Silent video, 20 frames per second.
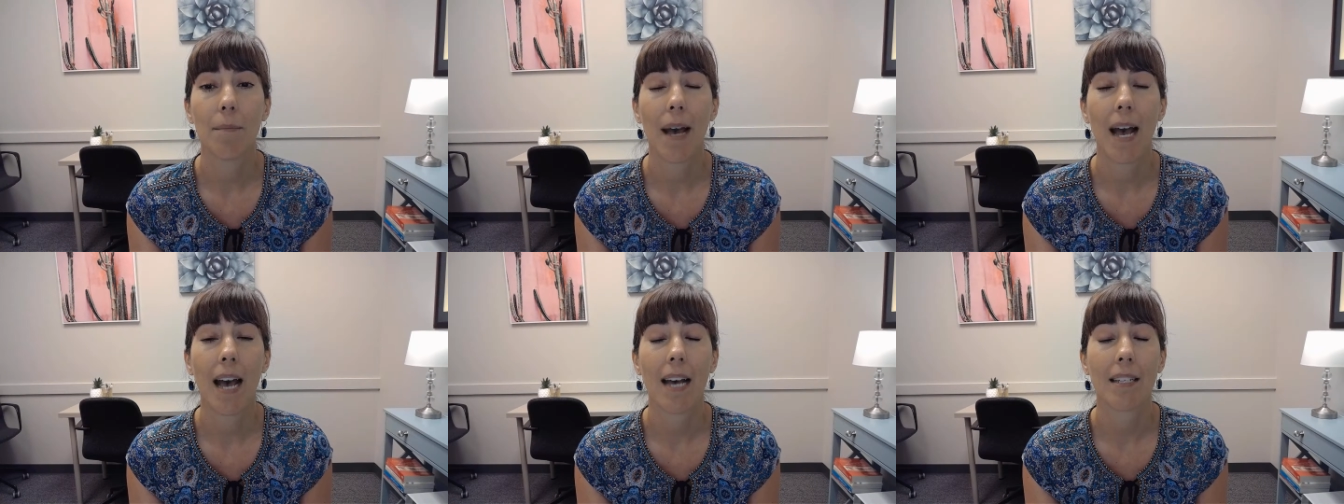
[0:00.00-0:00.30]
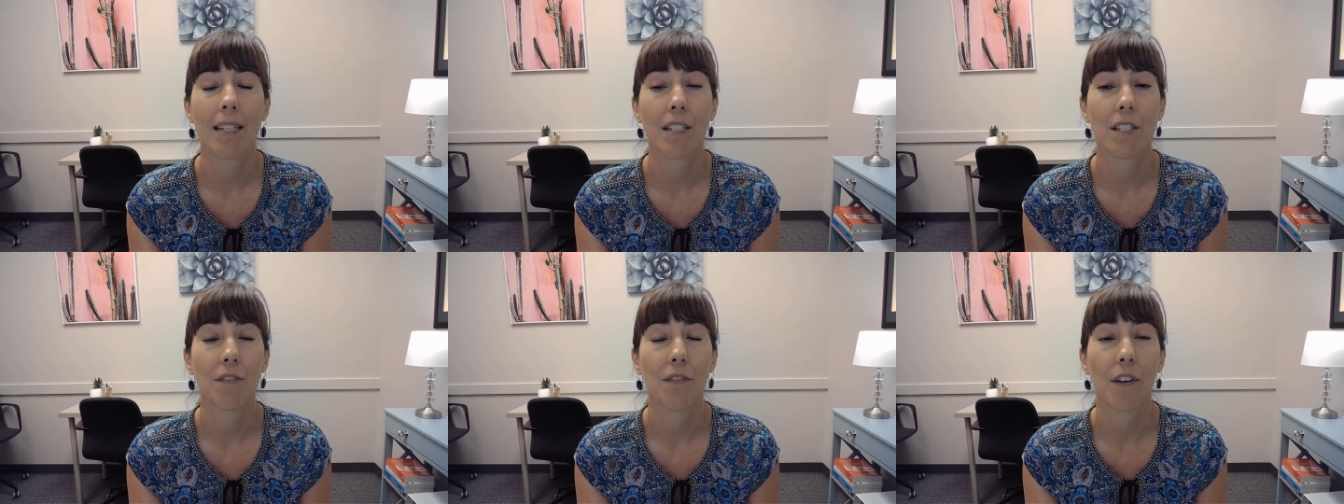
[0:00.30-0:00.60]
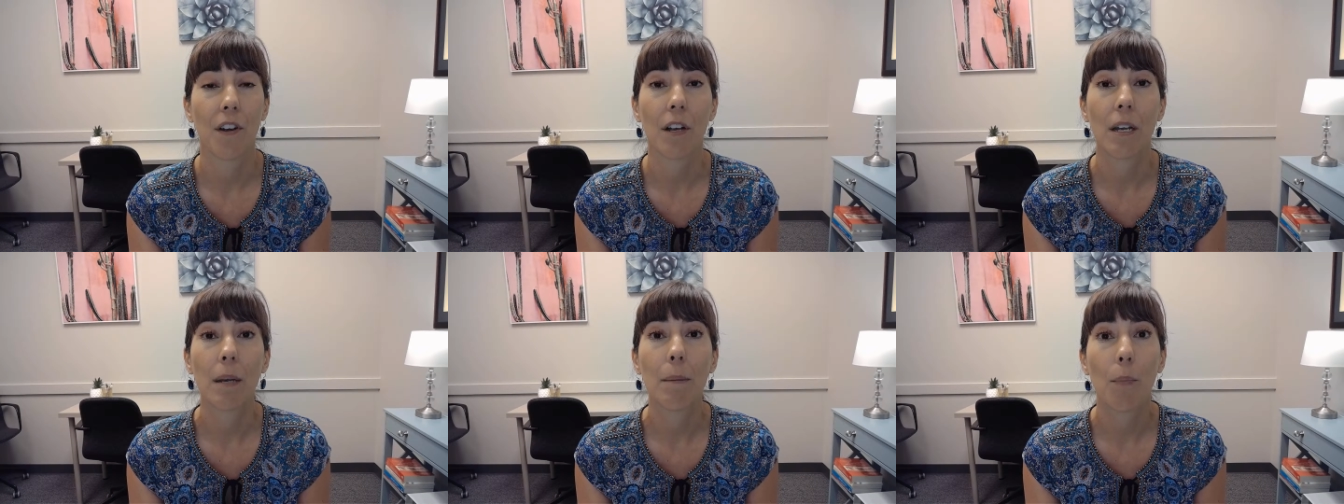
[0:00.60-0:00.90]
past is
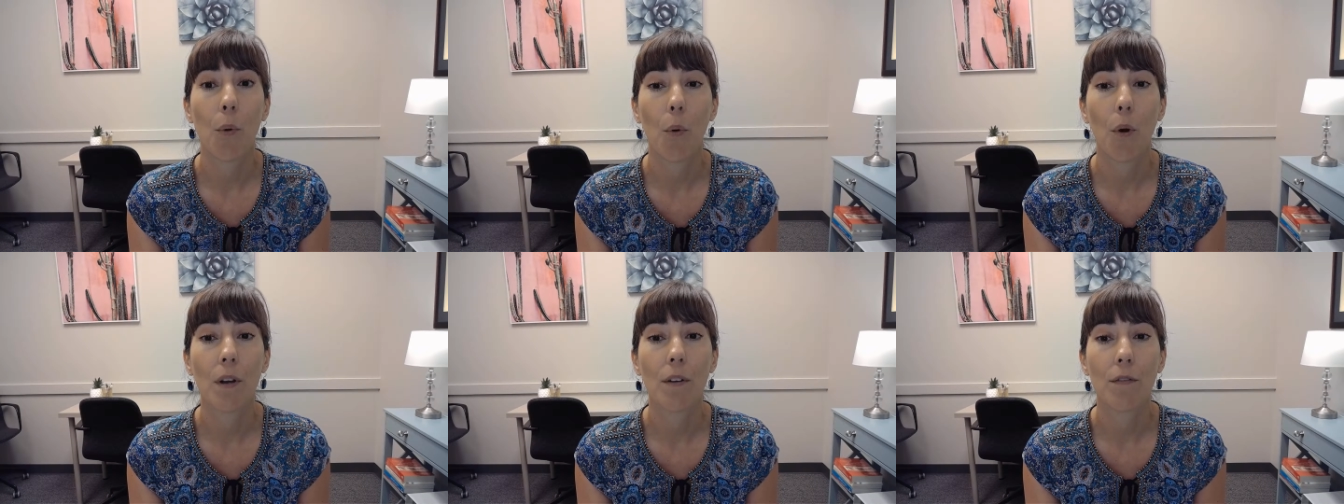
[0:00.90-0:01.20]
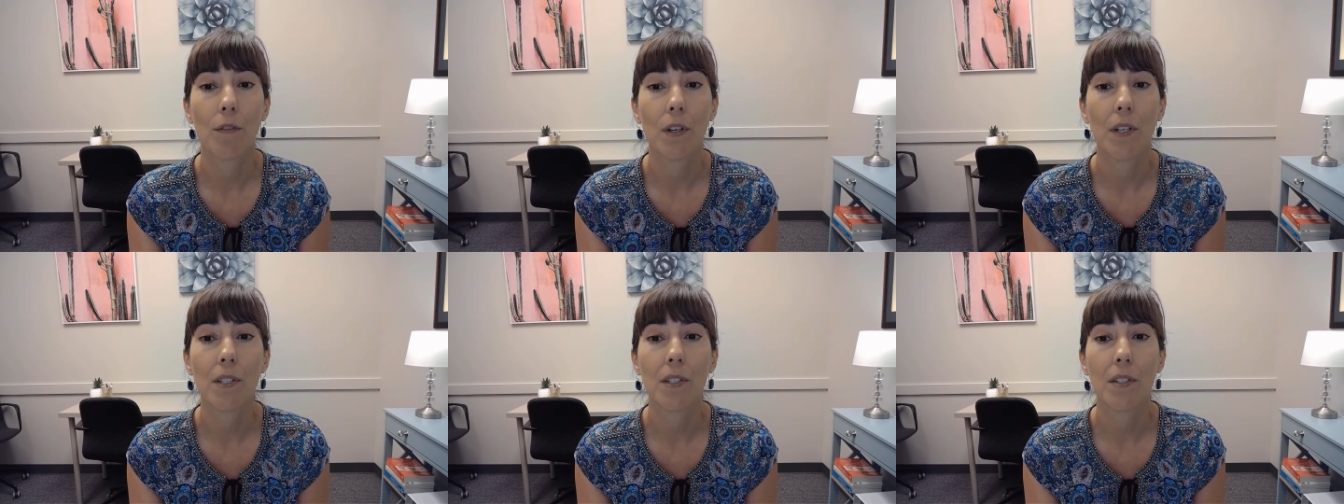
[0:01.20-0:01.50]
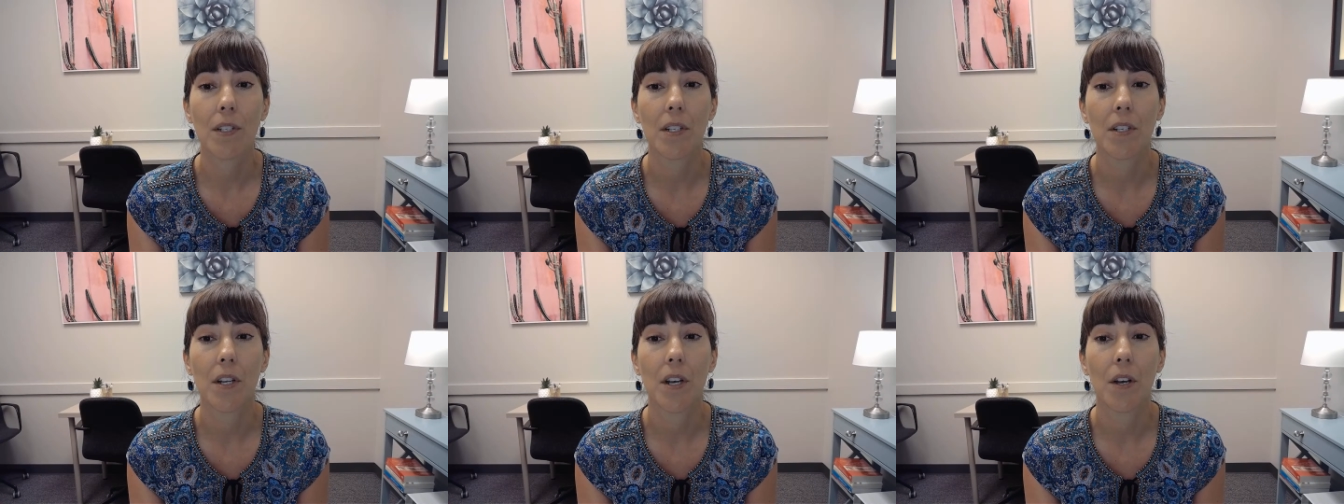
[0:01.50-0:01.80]
very important for
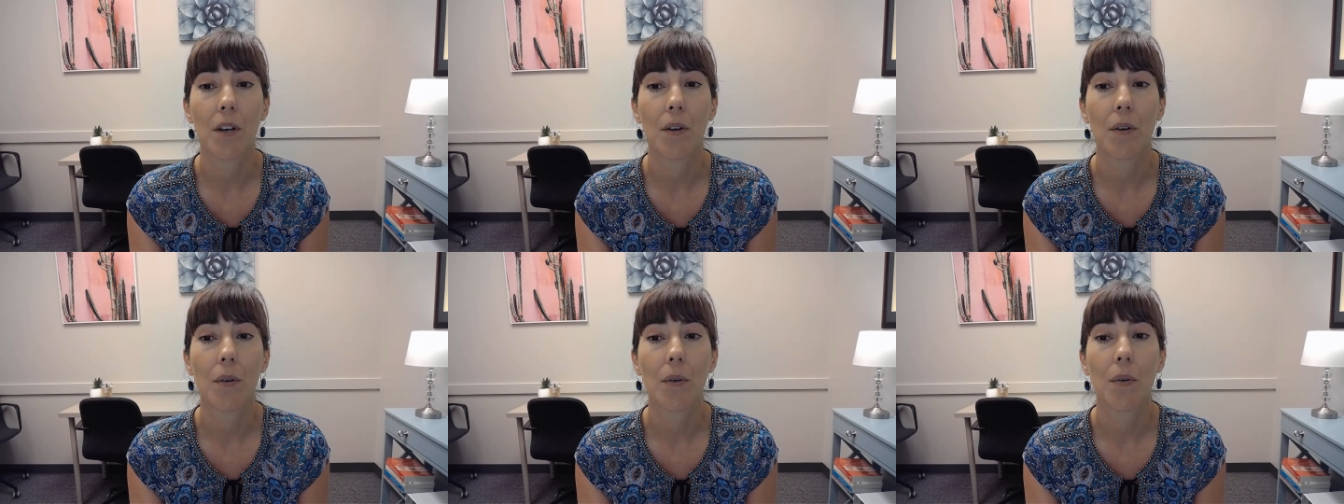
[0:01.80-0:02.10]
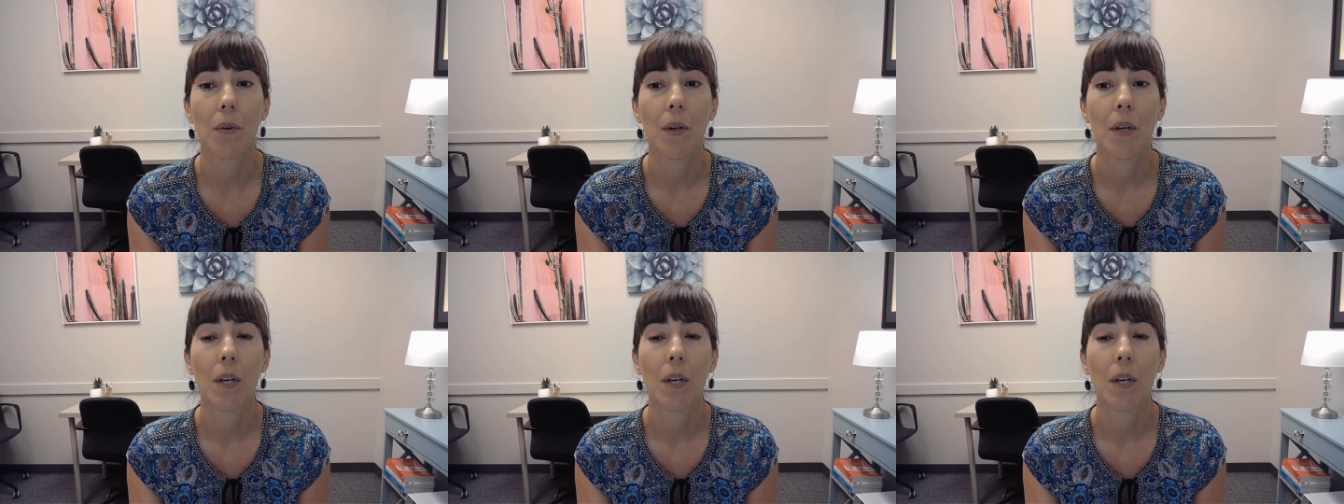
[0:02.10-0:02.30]
us to know.